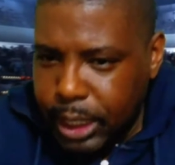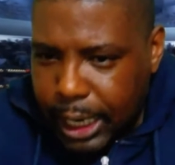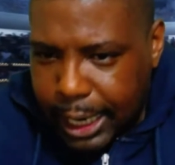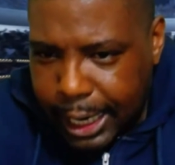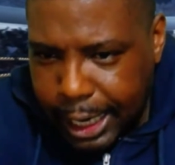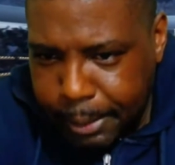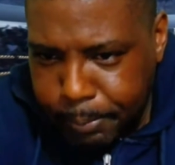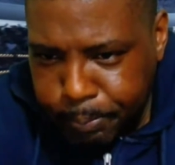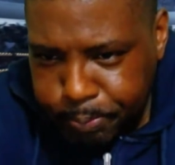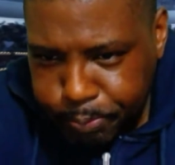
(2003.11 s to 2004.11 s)

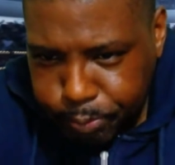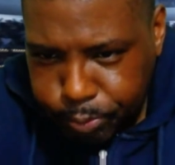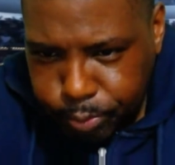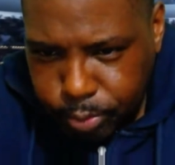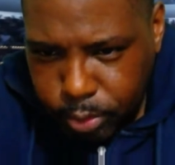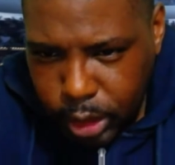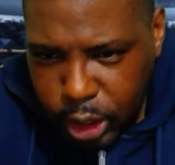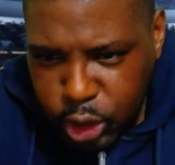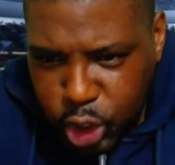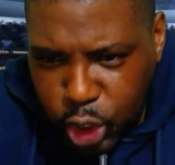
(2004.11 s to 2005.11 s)
Do
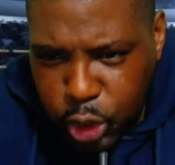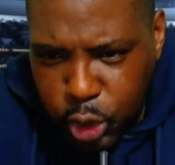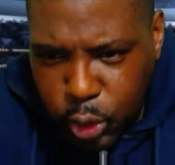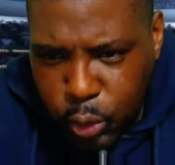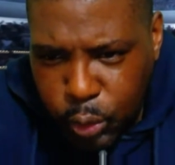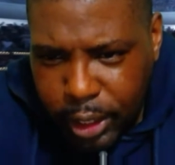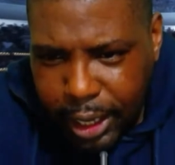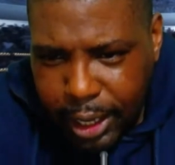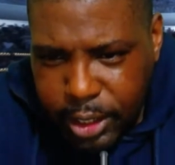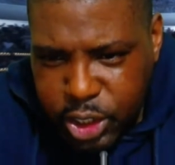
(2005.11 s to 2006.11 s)
you
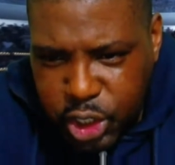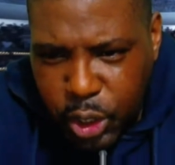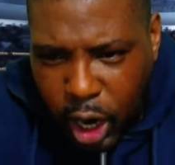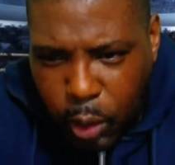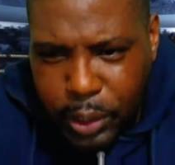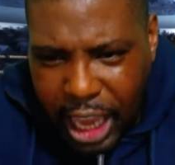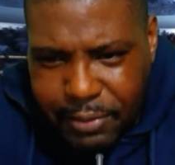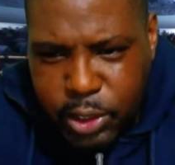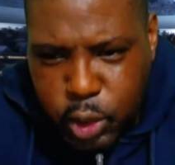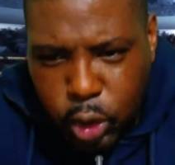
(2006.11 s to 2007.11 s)
only
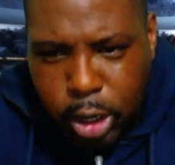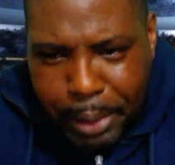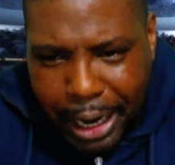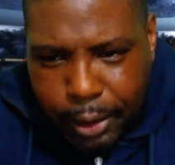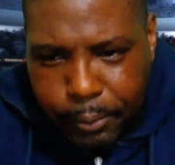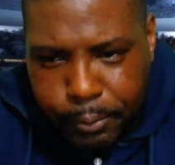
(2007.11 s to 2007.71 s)
ever talk about?